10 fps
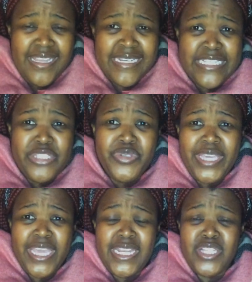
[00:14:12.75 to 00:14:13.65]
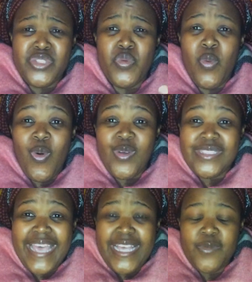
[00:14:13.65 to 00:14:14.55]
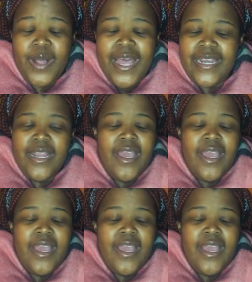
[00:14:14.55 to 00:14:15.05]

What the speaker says: need to get into wards as well. And